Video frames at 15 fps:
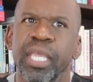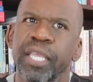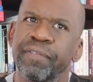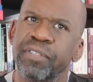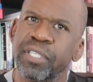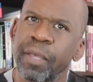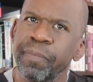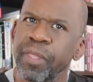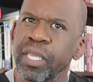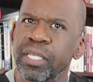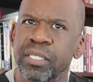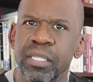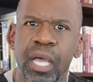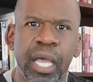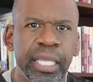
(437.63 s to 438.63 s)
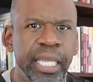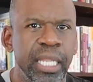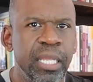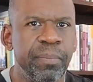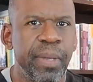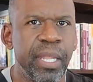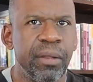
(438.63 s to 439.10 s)
if something is not
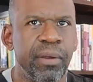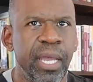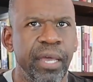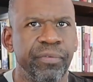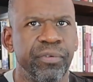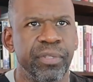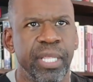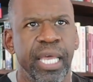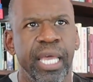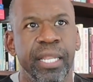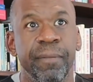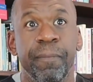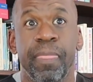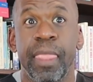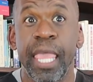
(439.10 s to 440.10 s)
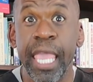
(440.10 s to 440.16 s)
getting better after that,